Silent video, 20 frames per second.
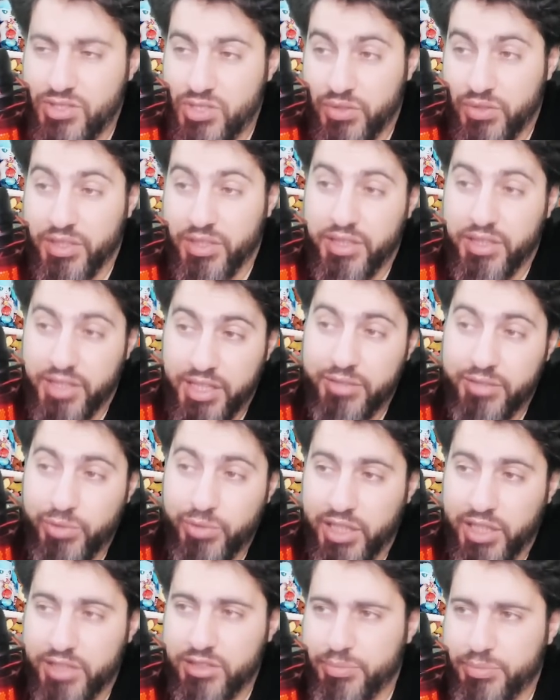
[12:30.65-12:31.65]
So they
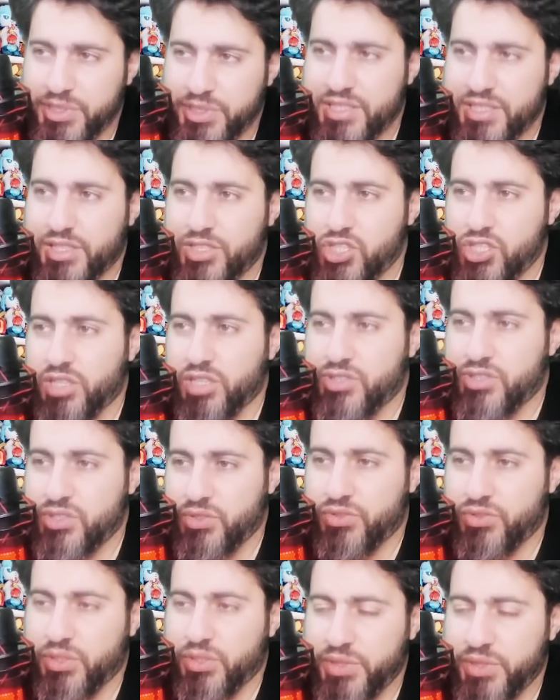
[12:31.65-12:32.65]
will 100% shield,
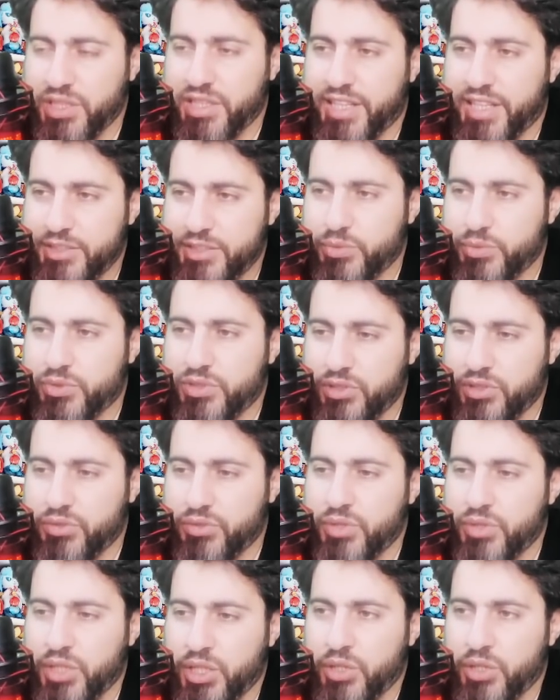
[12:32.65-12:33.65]
so throwing that
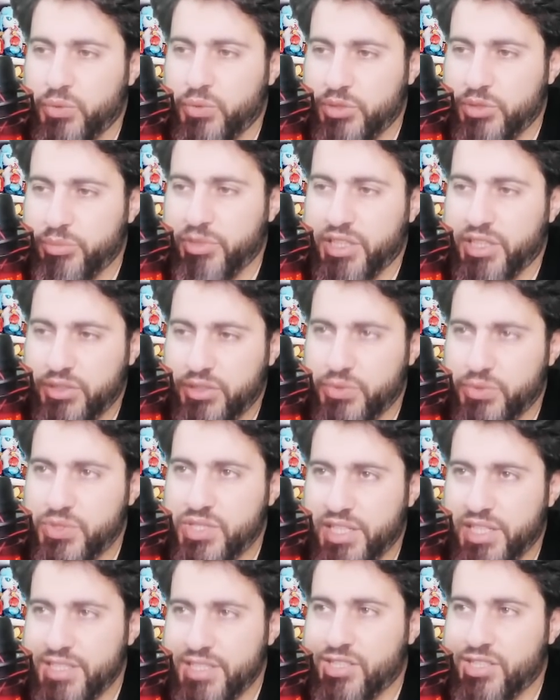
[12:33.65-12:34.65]
would make no
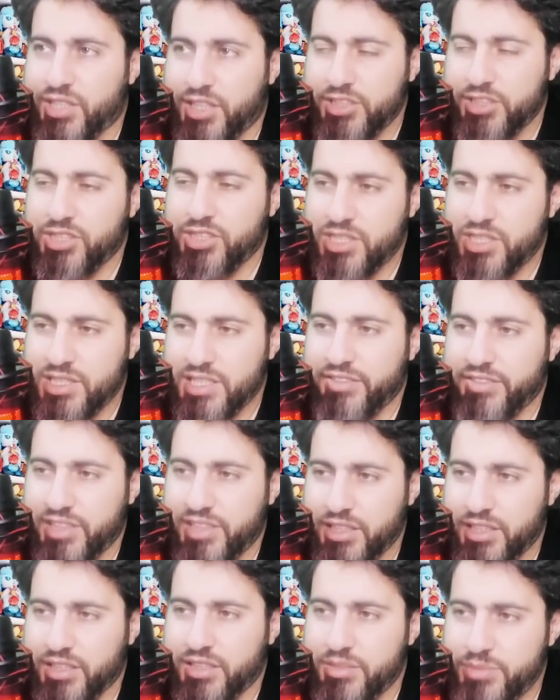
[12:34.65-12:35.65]
sense. Harsh is
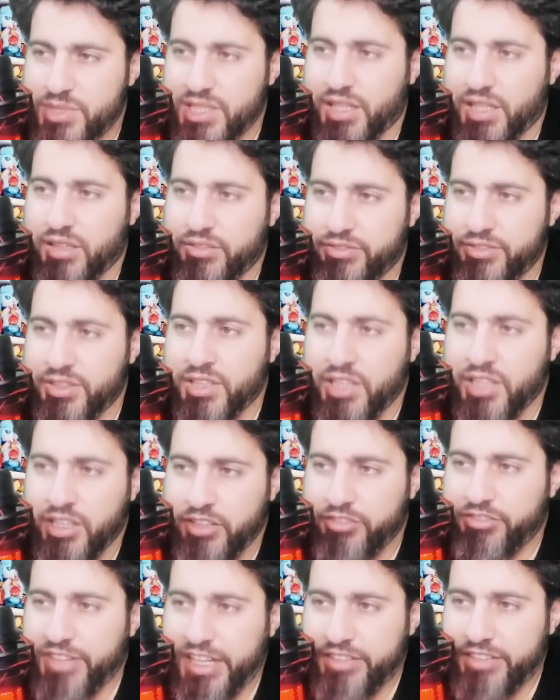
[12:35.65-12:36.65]
saving himself
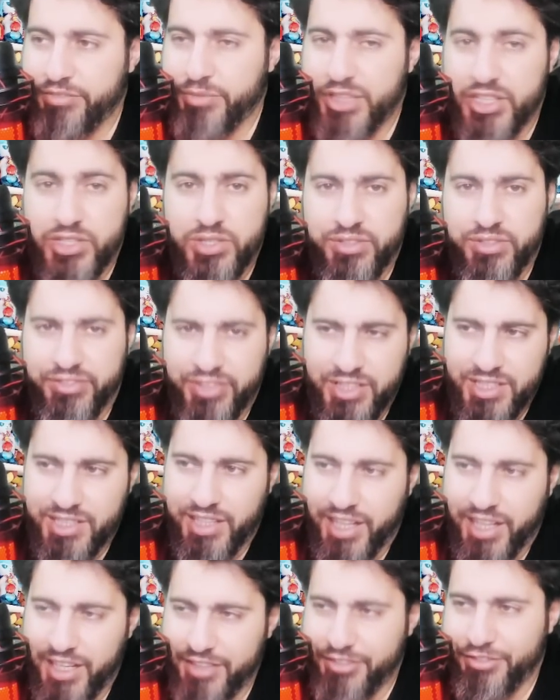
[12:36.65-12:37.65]
5 minutes of his
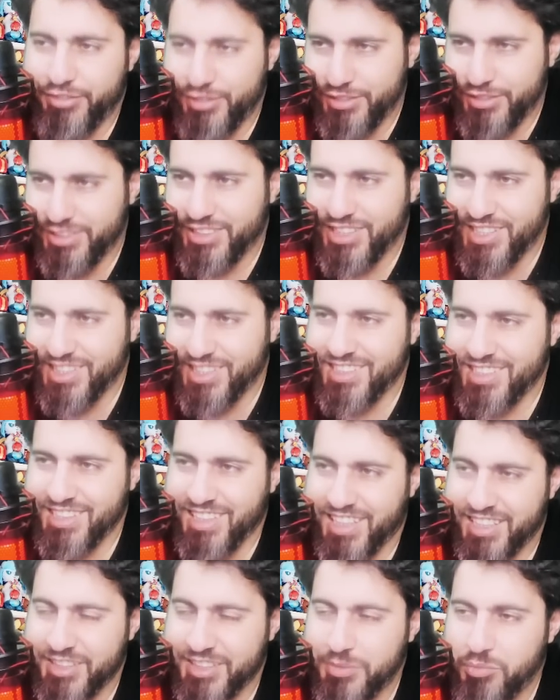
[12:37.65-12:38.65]
life, because it's
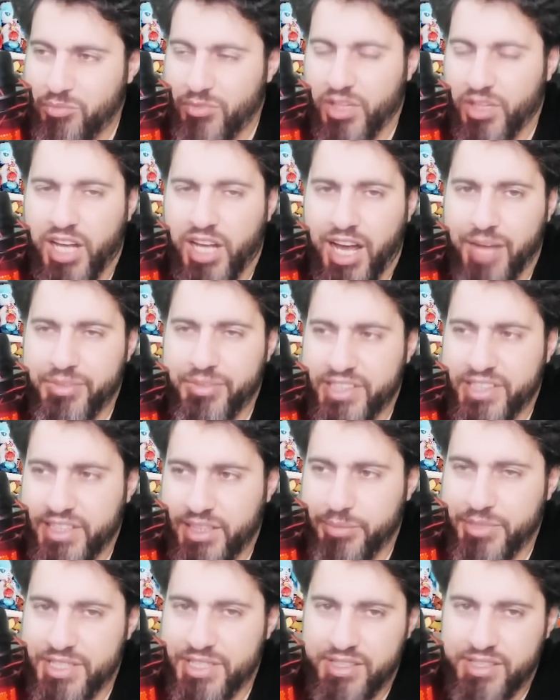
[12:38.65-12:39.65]
like, I'm not
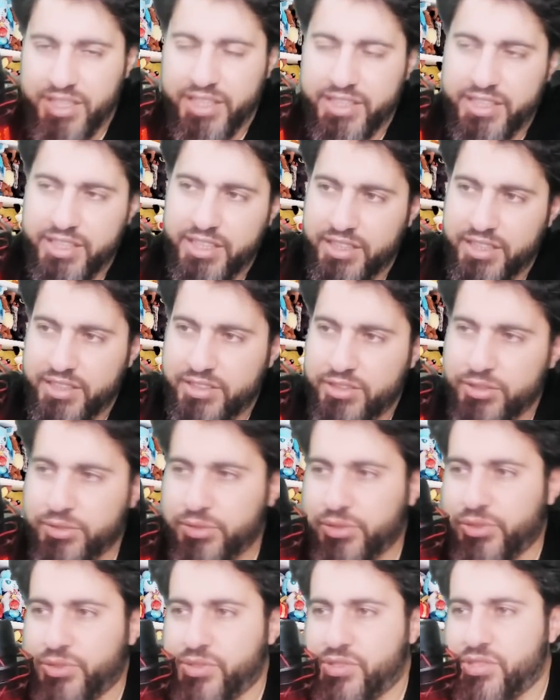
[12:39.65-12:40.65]
gonna be stuck here
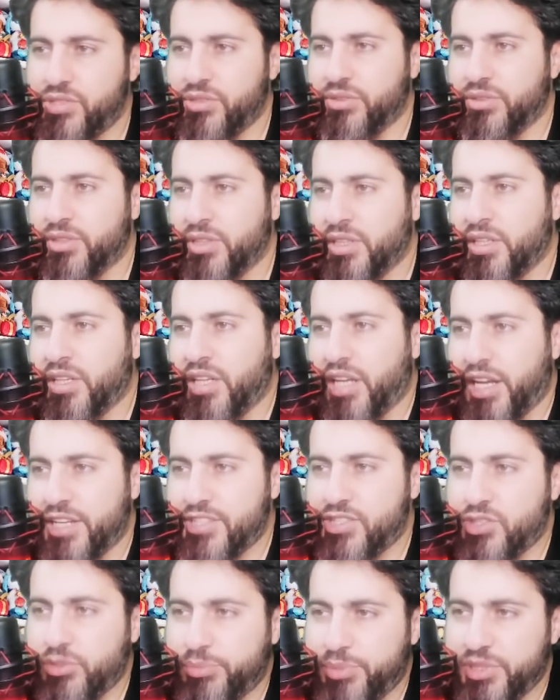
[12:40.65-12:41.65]
to lose to
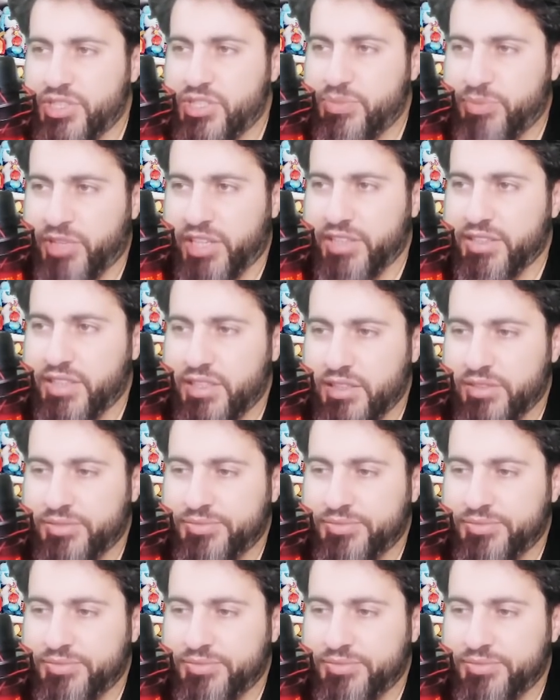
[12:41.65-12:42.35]
a stupid spider.